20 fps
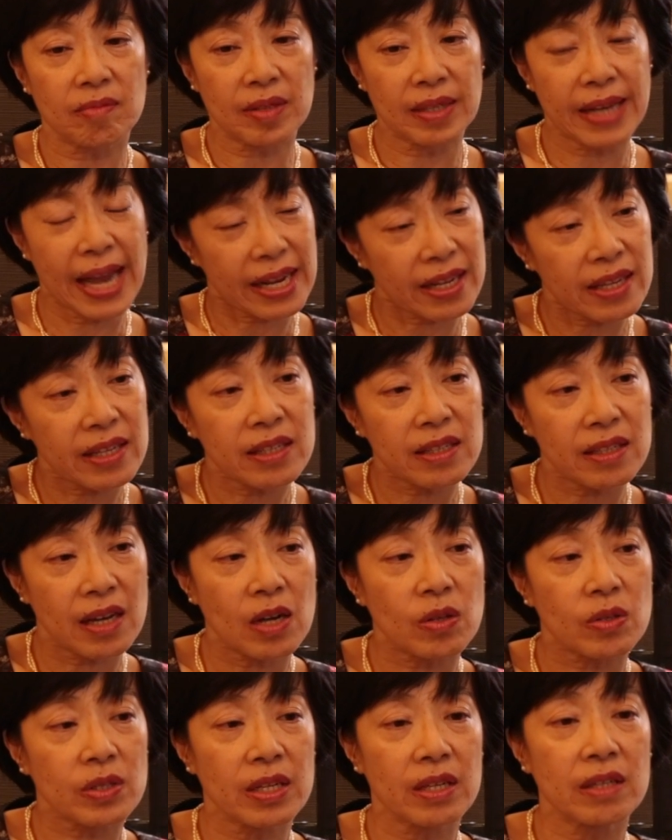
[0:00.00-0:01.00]
lacking
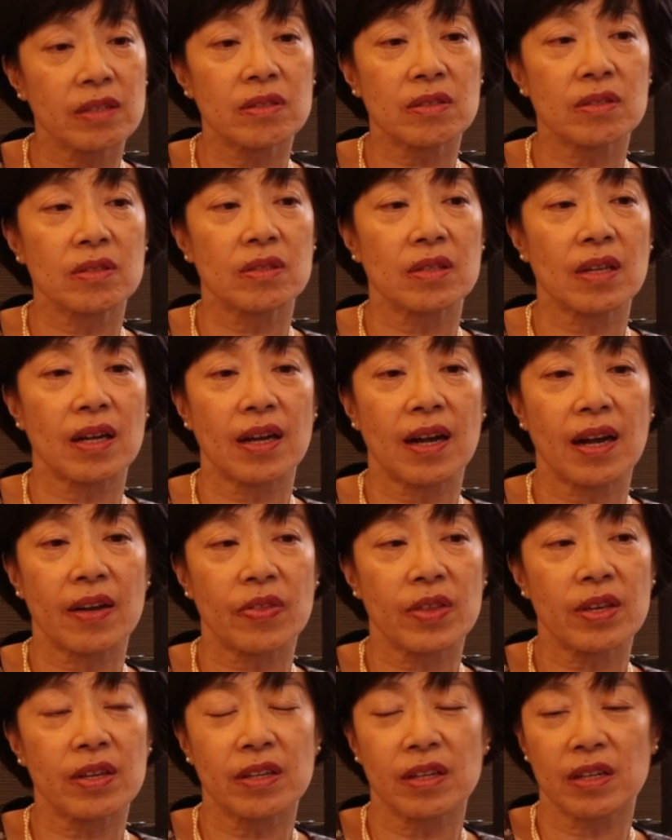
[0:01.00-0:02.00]
nowadays. I
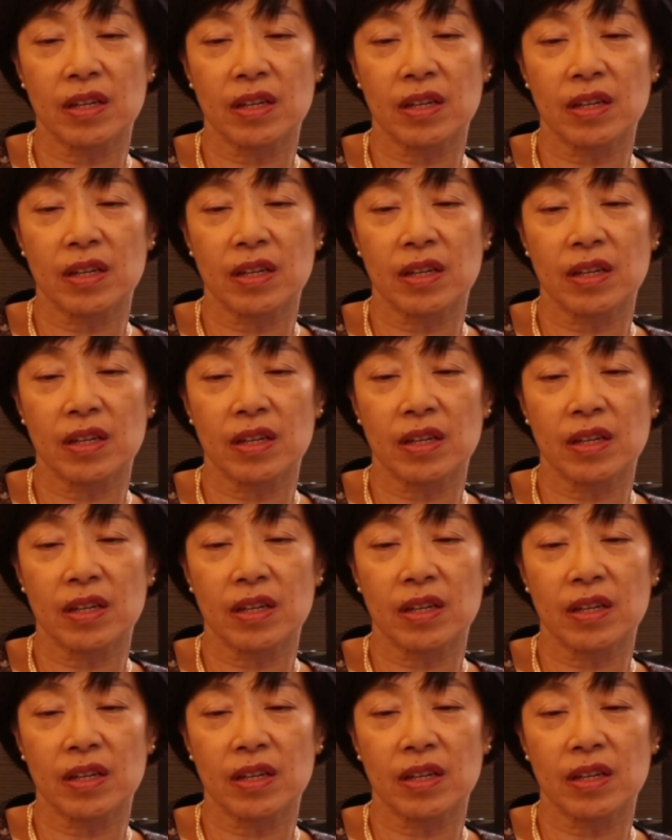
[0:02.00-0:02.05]
think